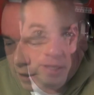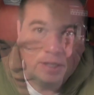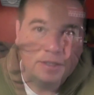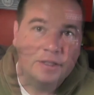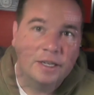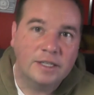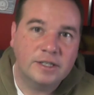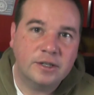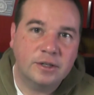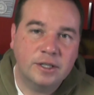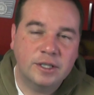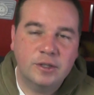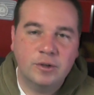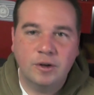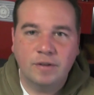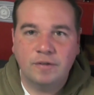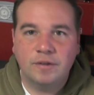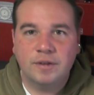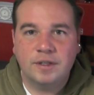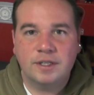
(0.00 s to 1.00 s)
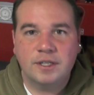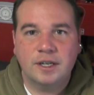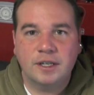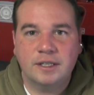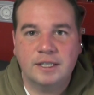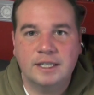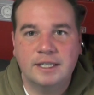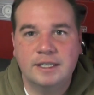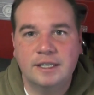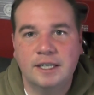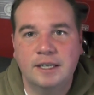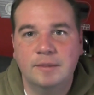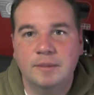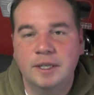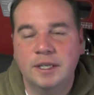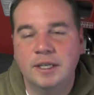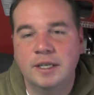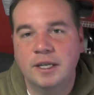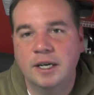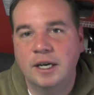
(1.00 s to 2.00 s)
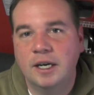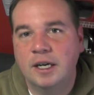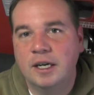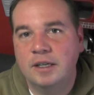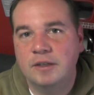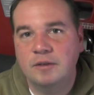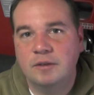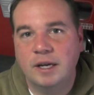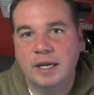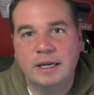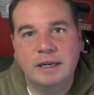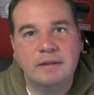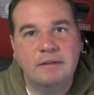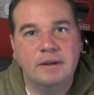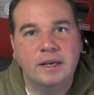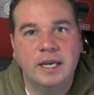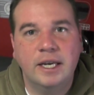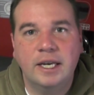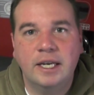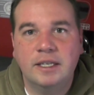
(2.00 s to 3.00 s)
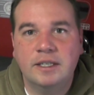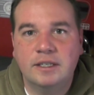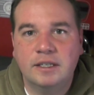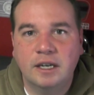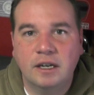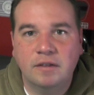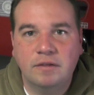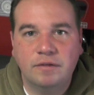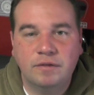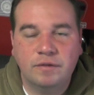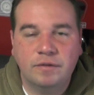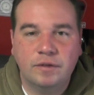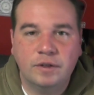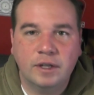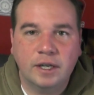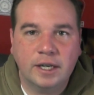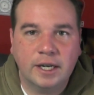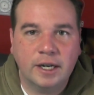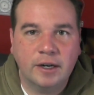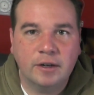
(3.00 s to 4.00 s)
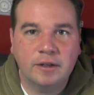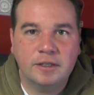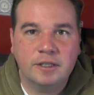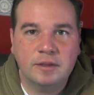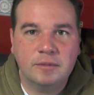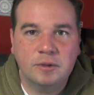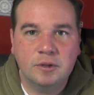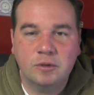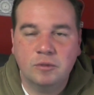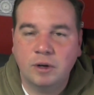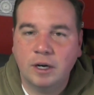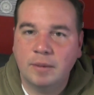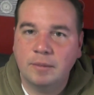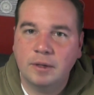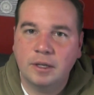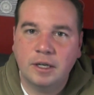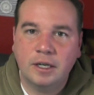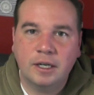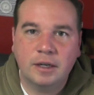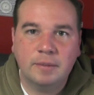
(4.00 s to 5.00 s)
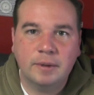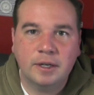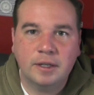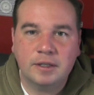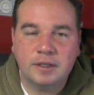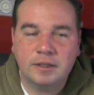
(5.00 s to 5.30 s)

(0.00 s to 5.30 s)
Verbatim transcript: So that's going to do it for the Salty Seaman. Uh, you like geeky stuff, you like hearing some dude ramble on about